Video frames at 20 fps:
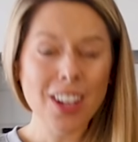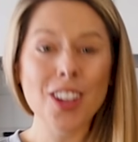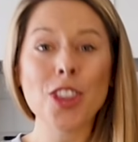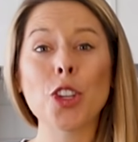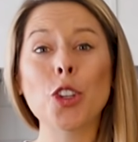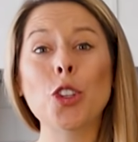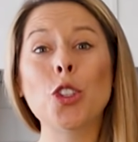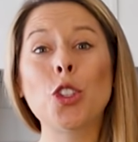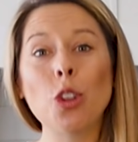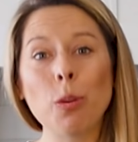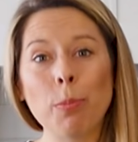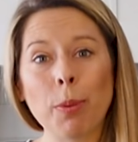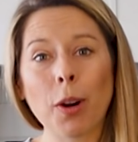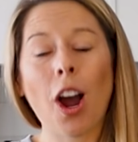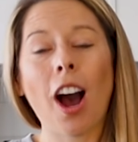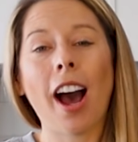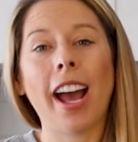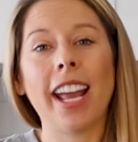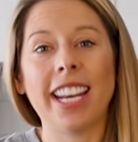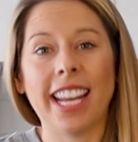They're super
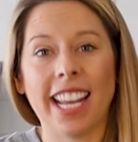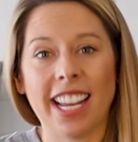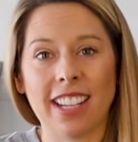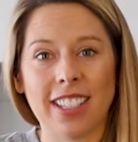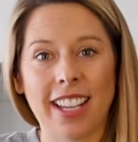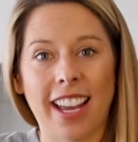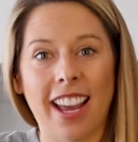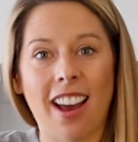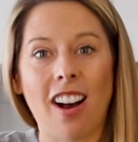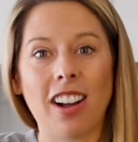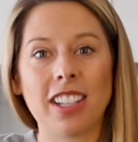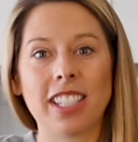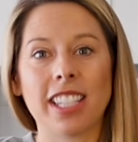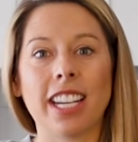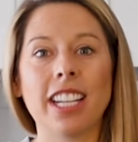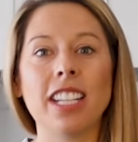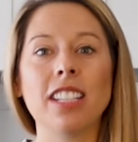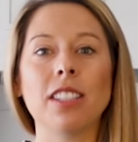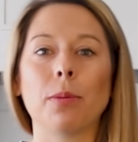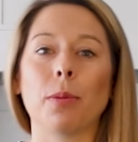high in
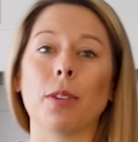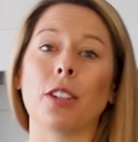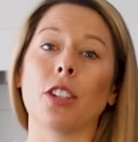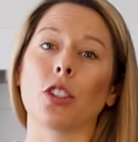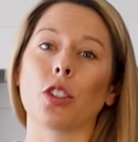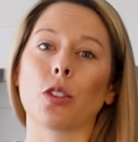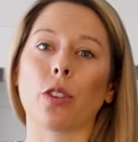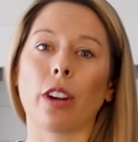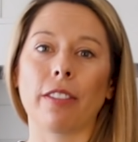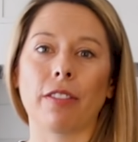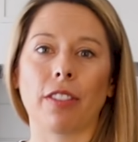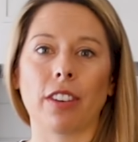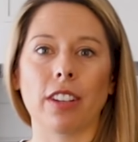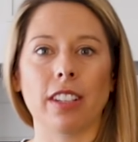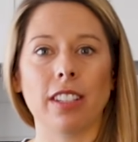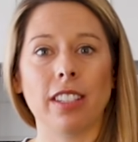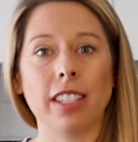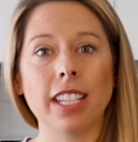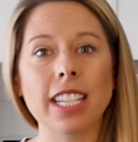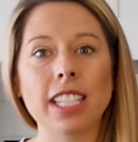antioxidants, which is great for
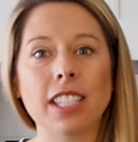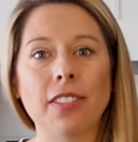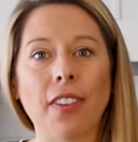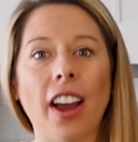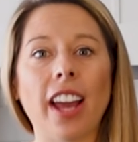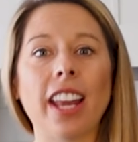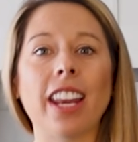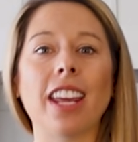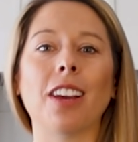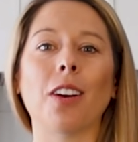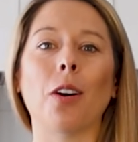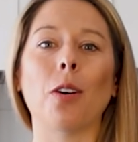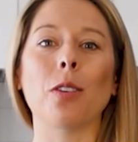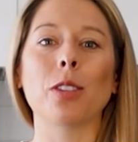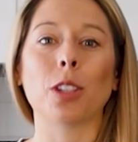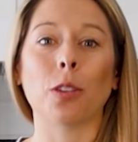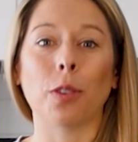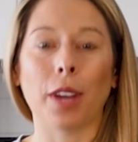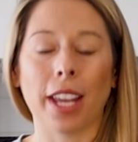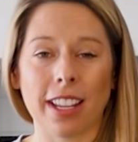disease fighting,
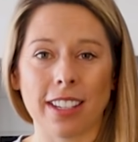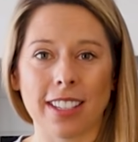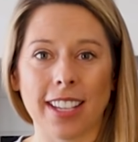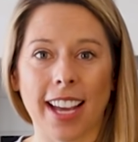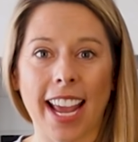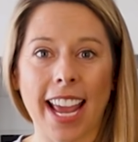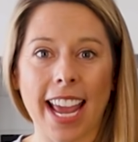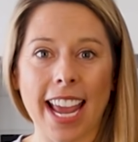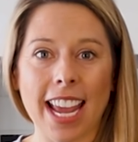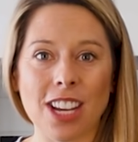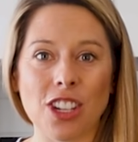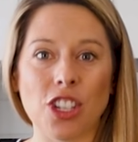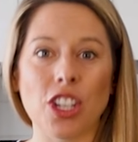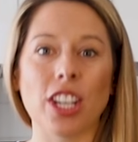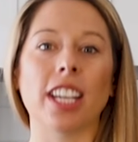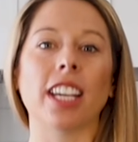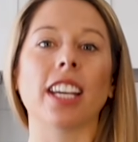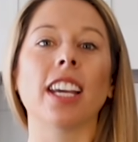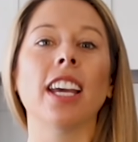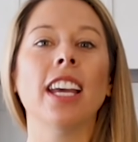also
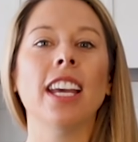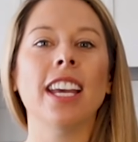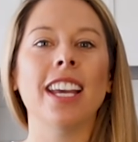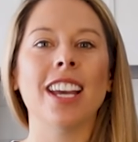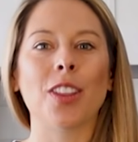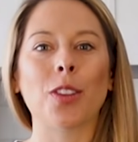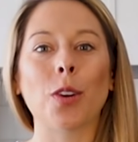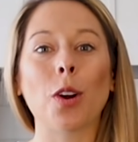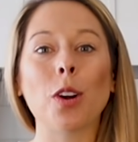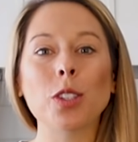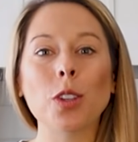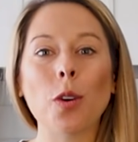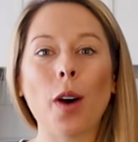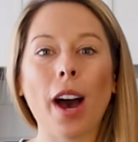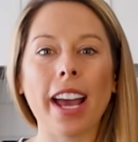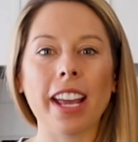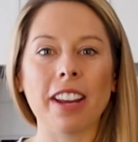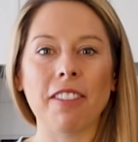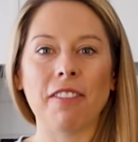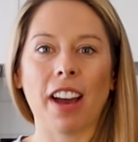anti-aging, and they're also
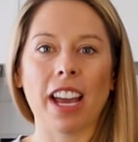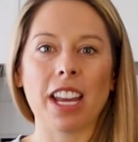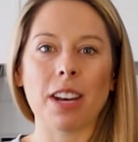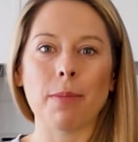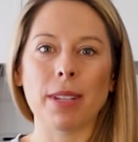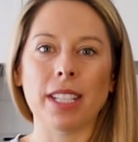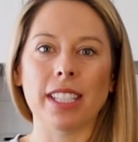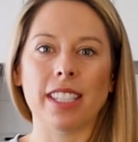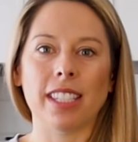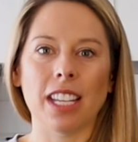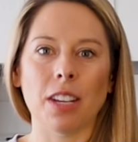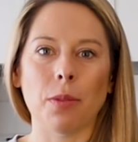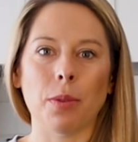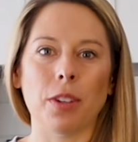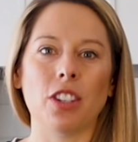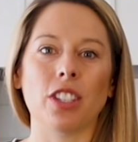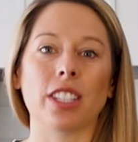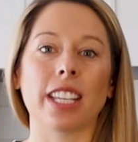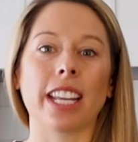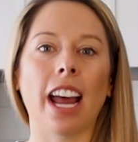high in vitamin C,
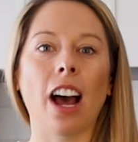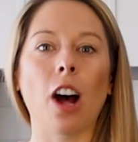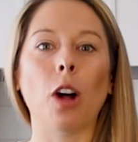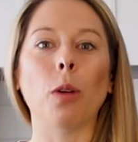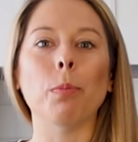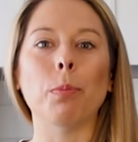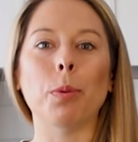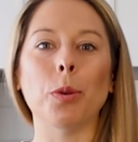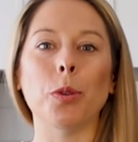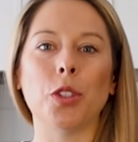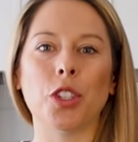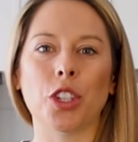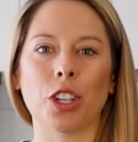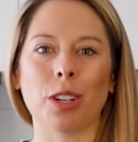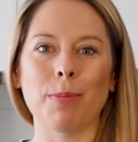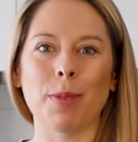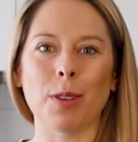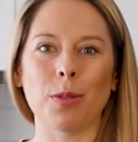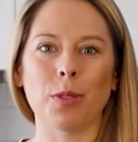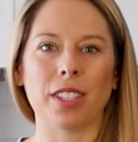which is gonna help boost
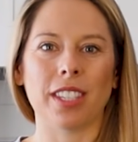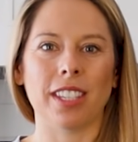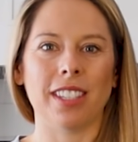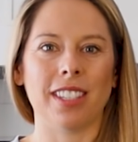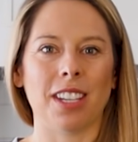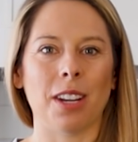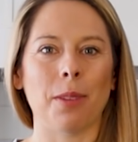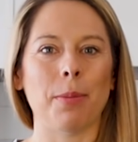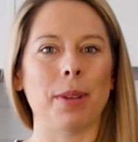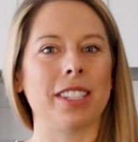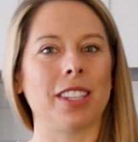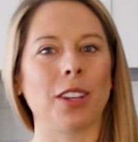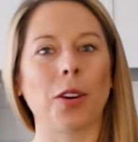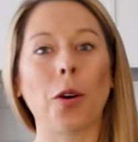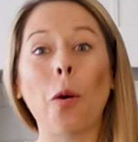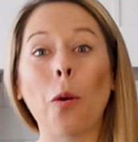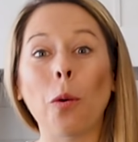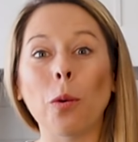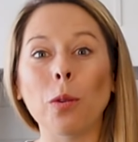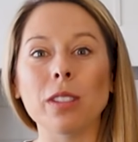your immune system as the
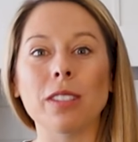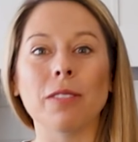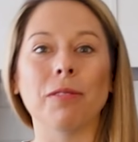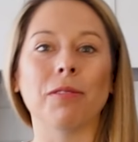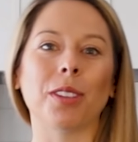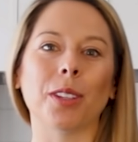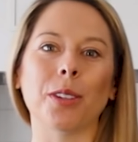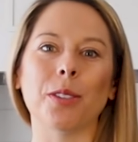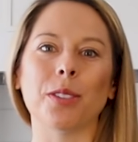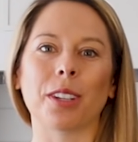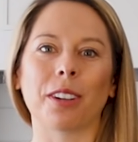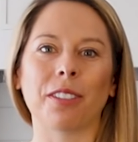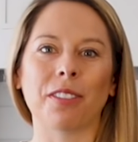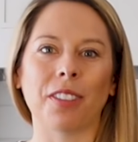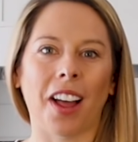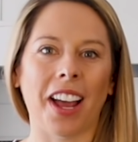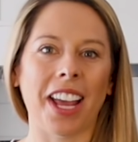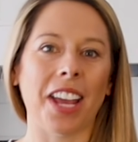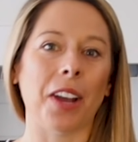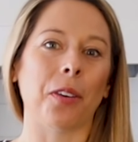colds and flus are
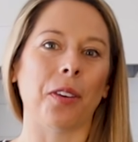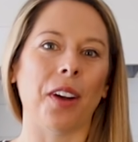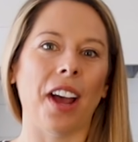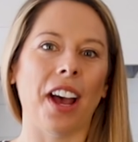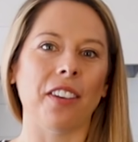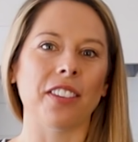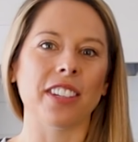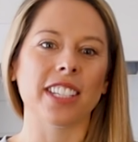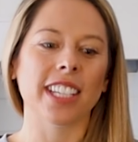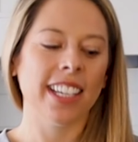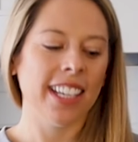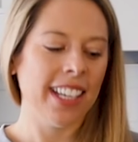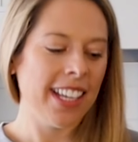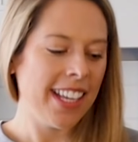flying around.